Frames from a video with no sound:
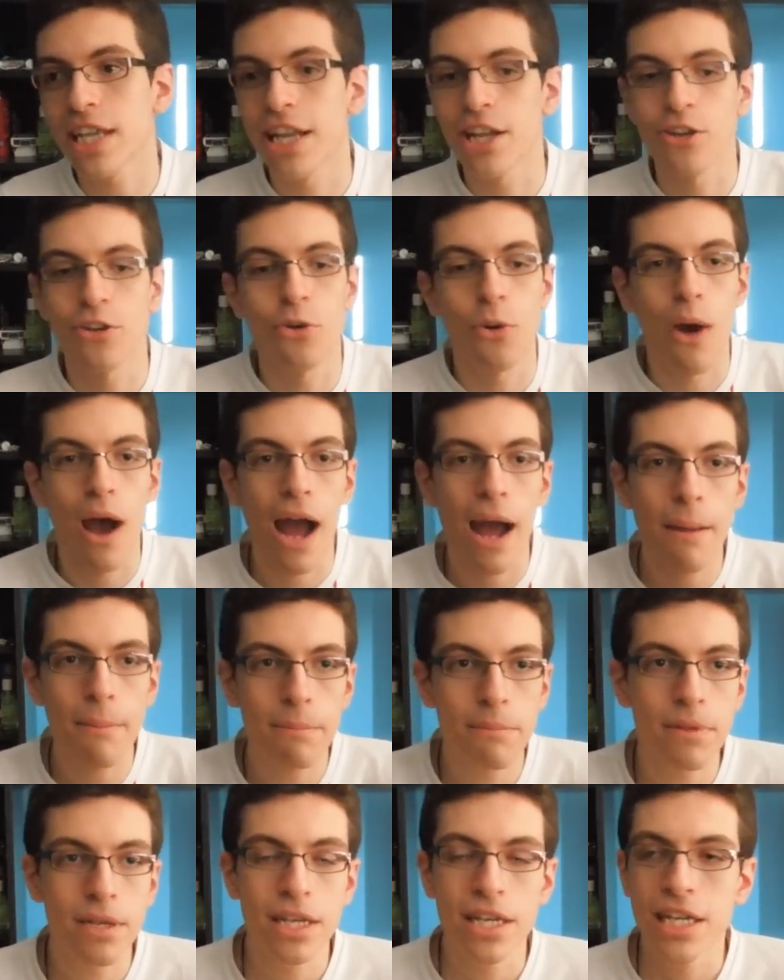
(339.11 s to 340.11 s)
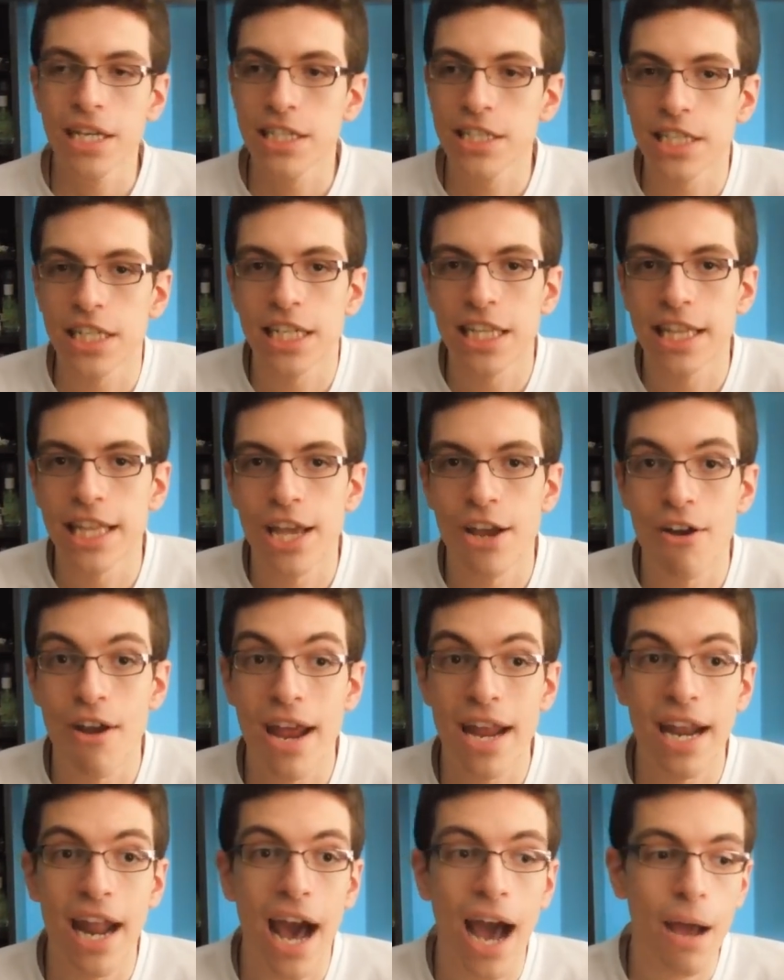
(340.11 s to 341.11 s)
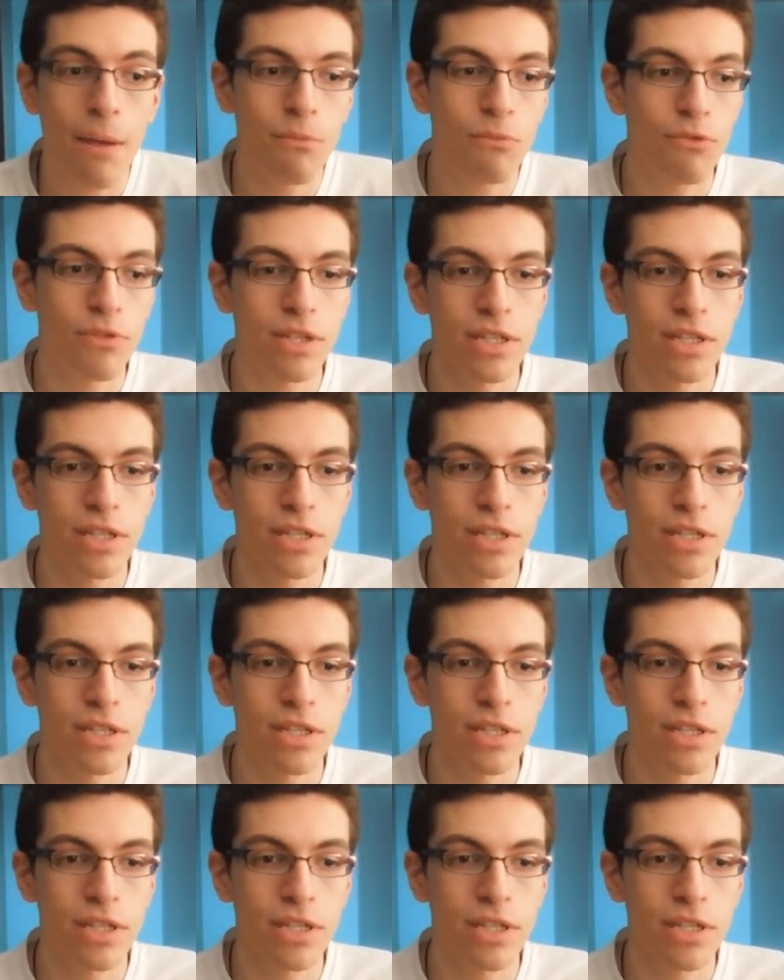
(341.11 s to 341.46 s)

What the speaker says: And, you know, I'm sitting there and I'm